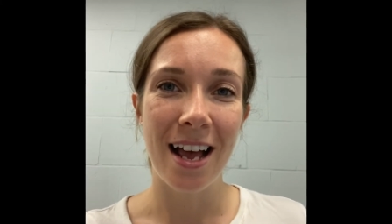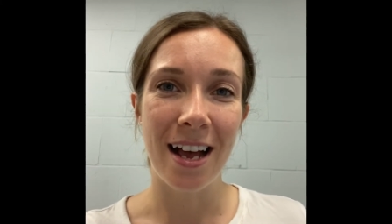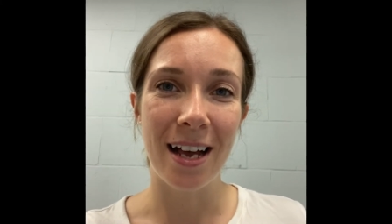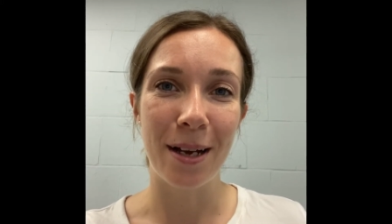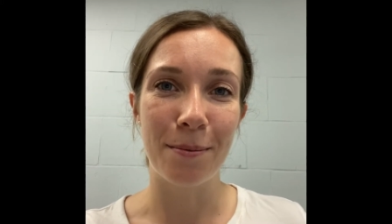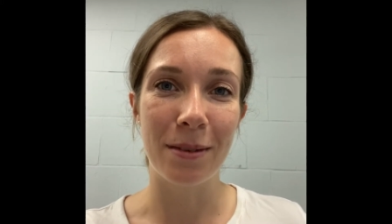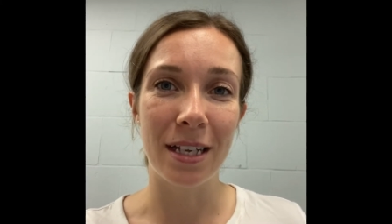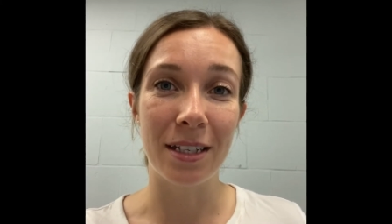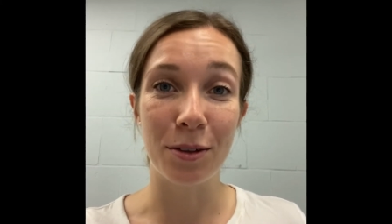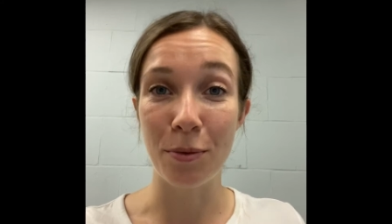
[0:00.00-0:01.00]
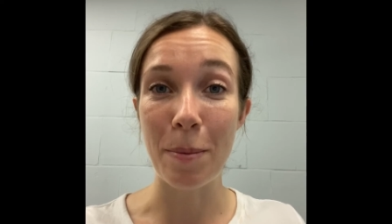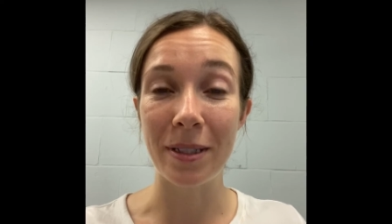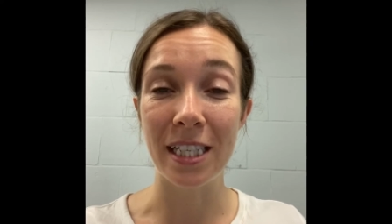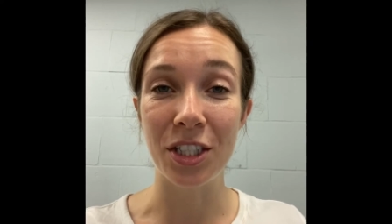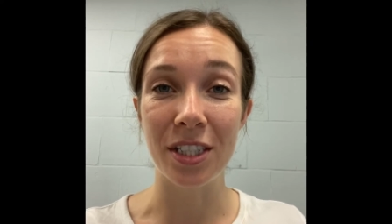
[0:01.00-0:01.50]
um, and
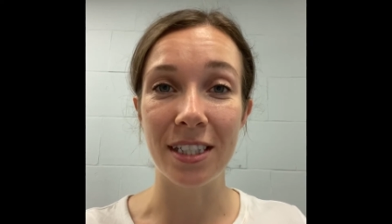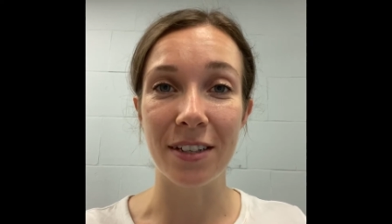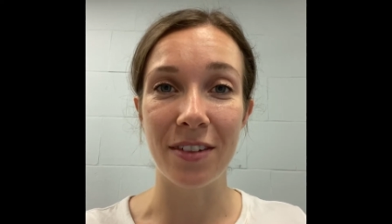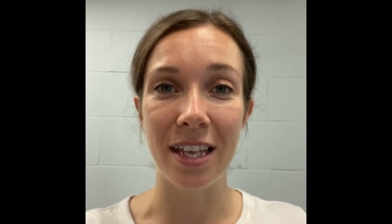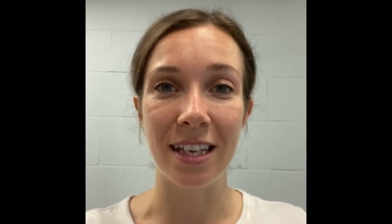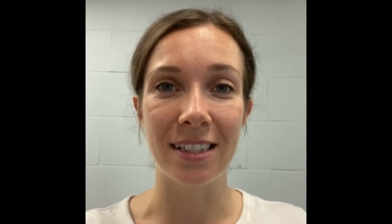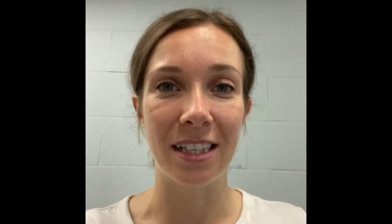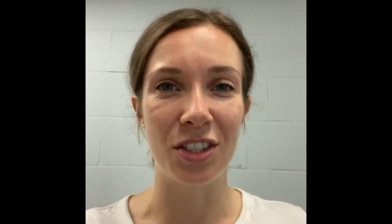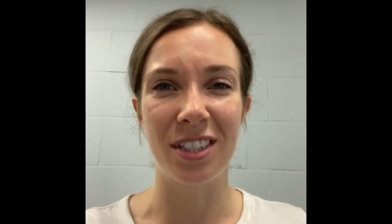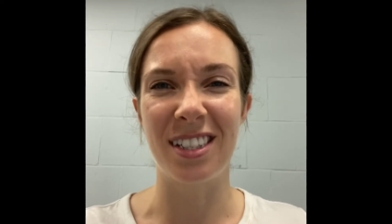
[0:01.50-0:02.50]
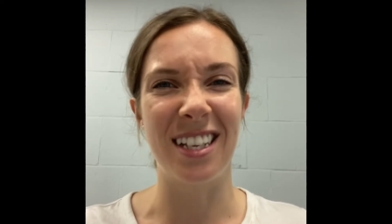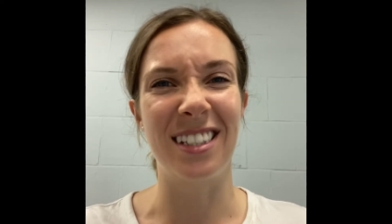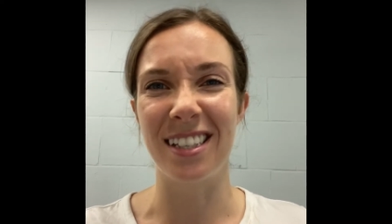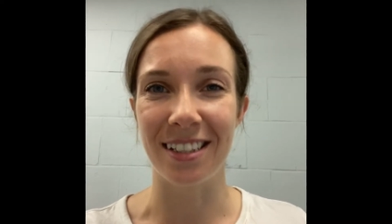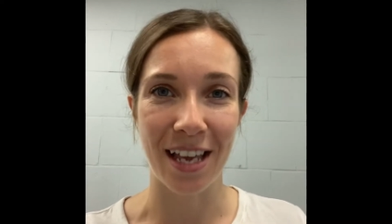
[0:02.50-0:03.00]
repetitions of things that just, it
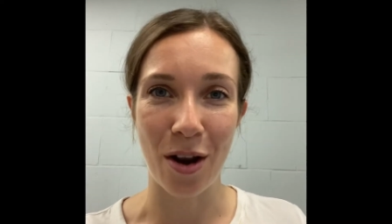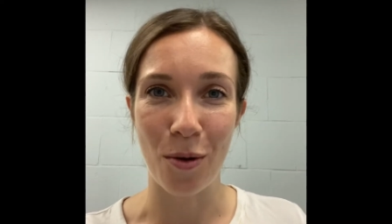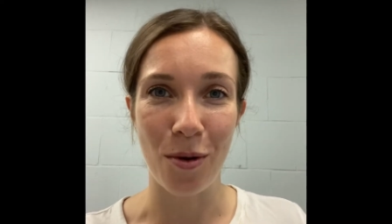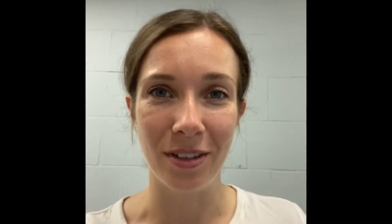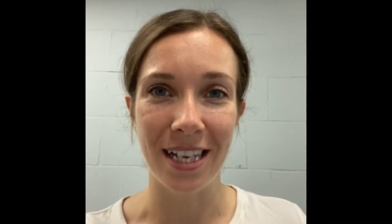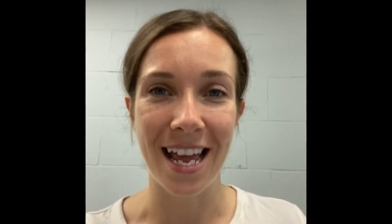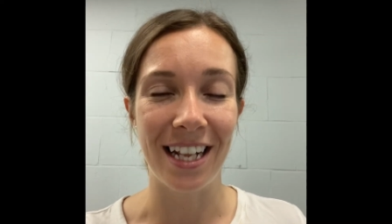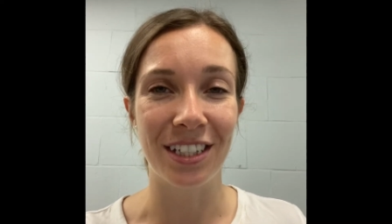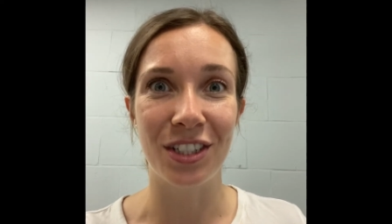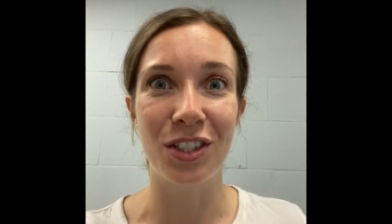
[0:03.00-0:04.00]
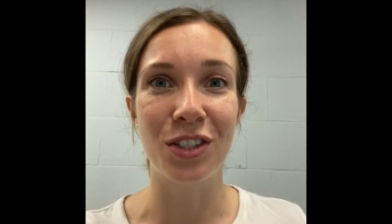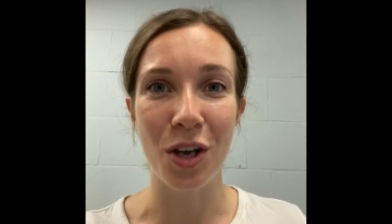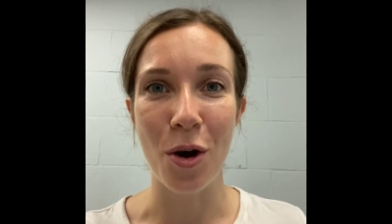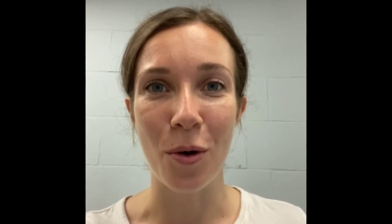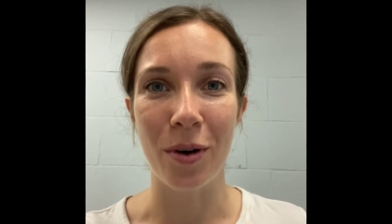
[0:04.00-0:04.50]
doesn't get old and it's
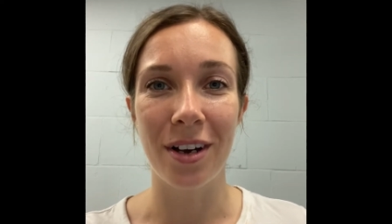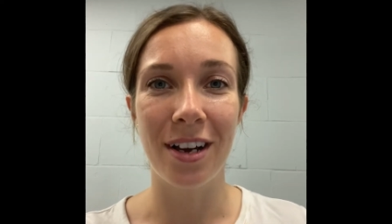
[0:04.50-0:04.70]
so